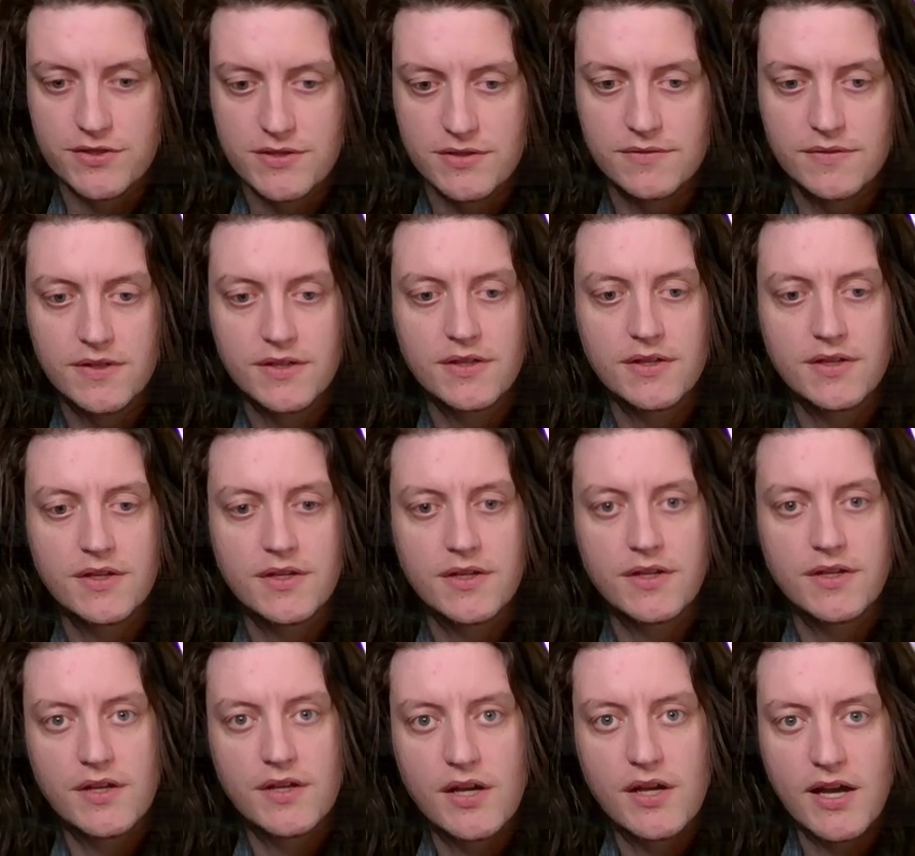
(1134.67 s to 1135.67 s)
So
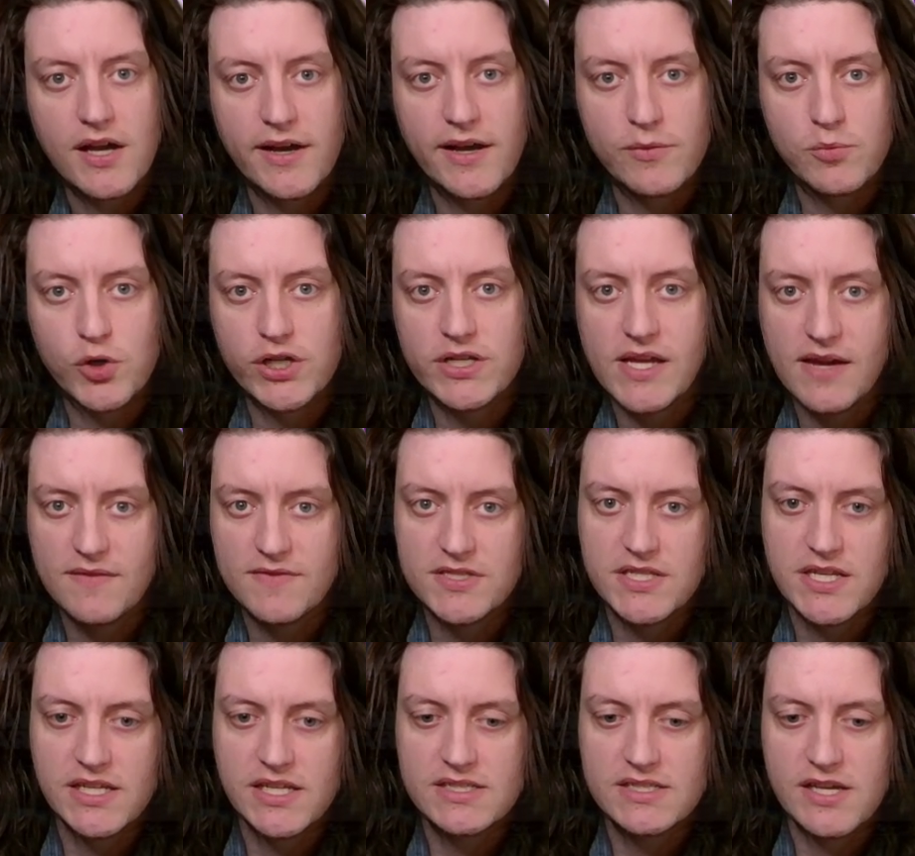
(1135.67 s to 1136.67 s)
we're gonna have to
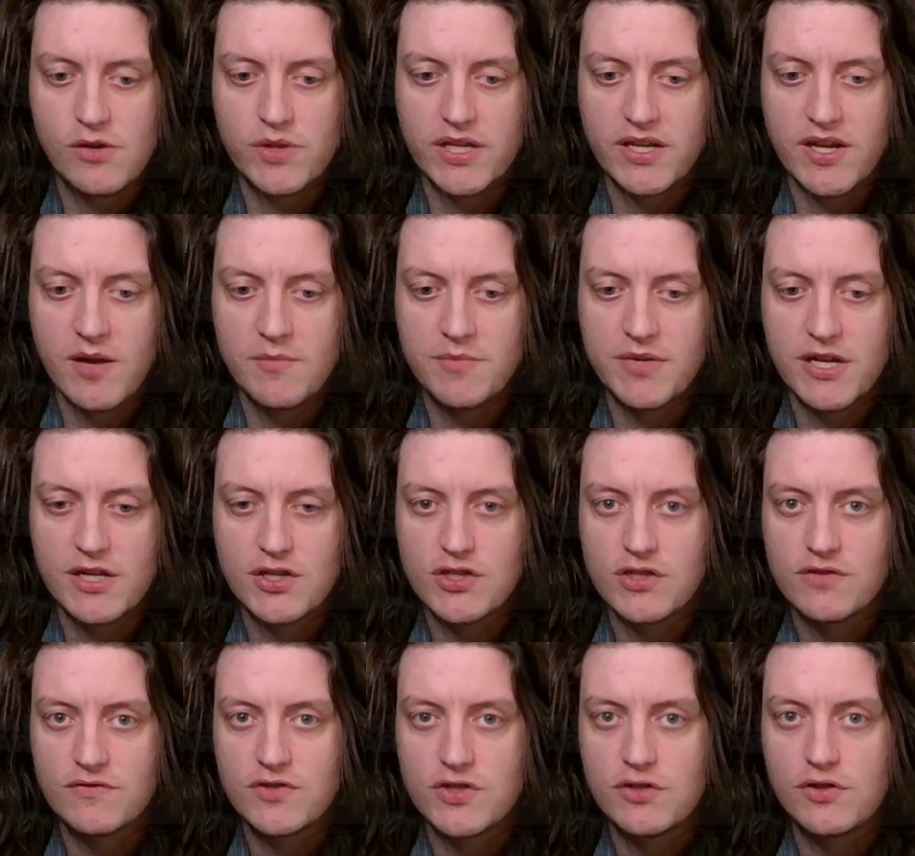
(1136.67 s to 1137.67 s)
take it down with a
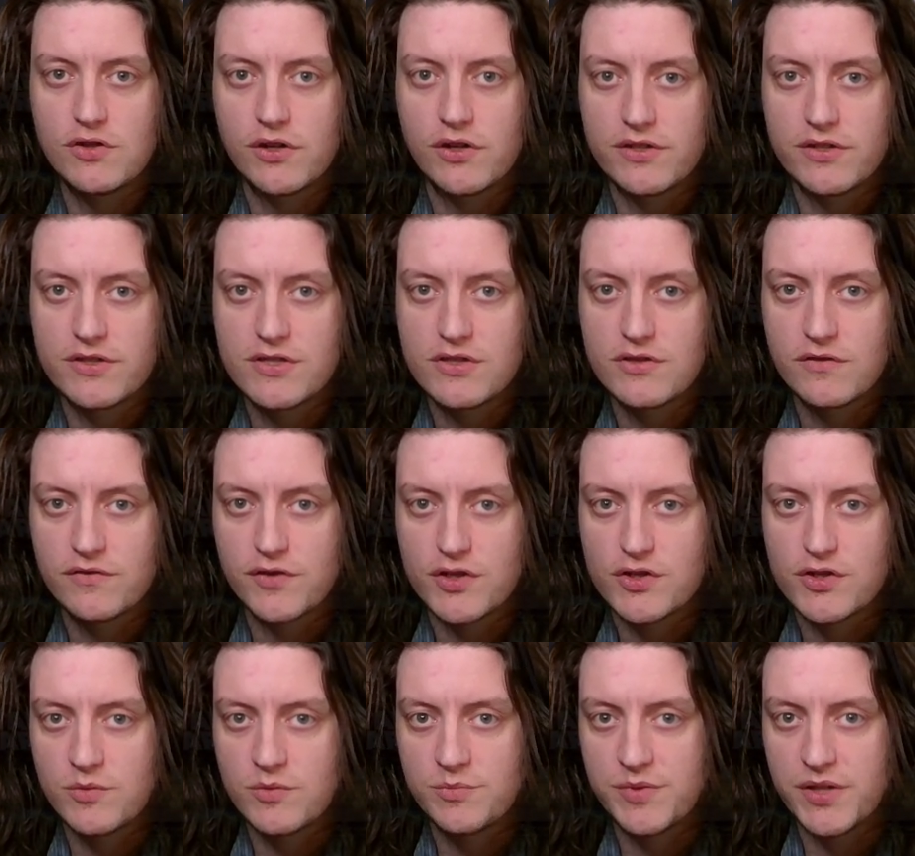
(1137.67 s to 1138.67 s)
combination of 2 cards. So
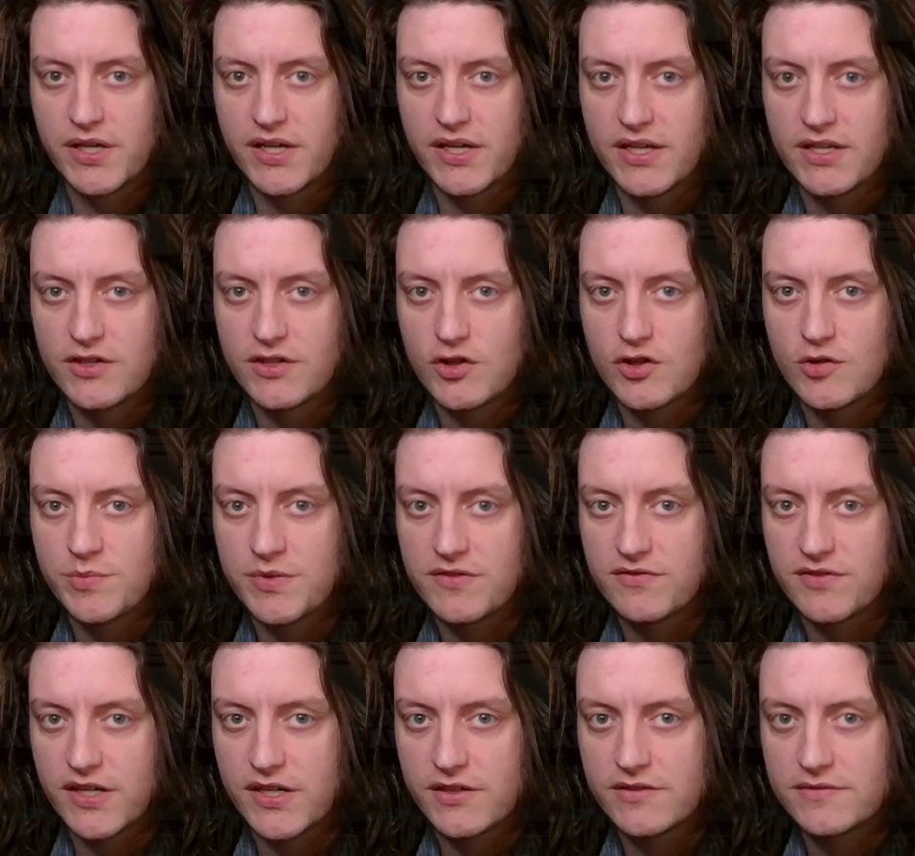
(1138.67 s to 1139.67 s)
first we'll play an Open
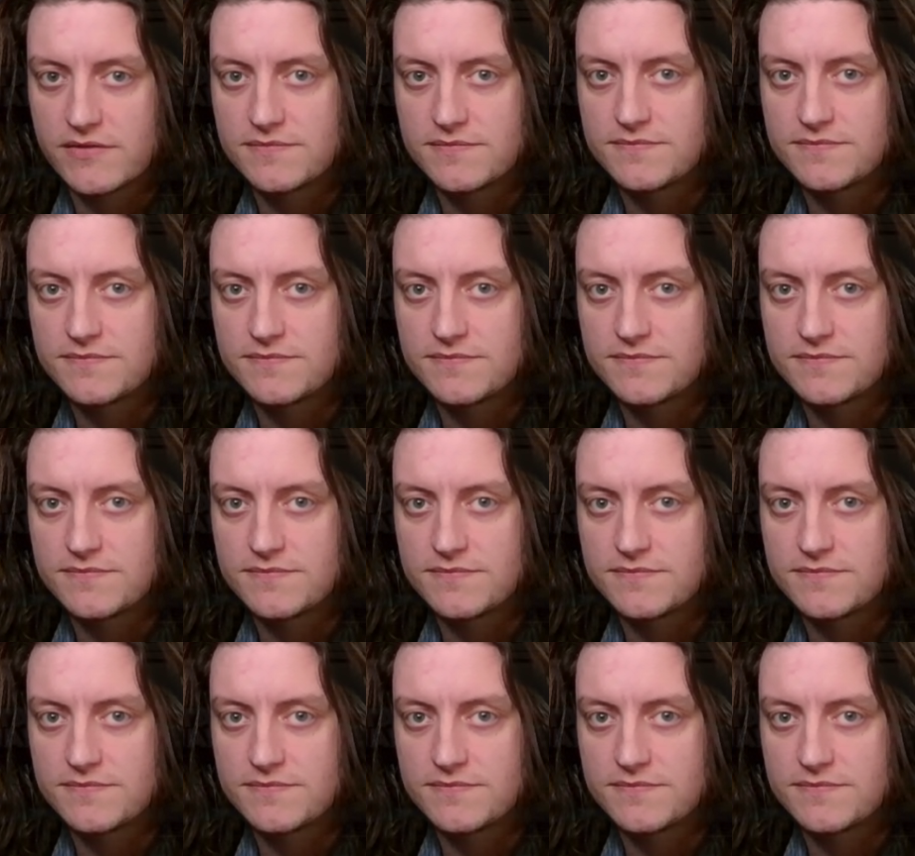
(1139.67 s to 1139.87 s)
Fire.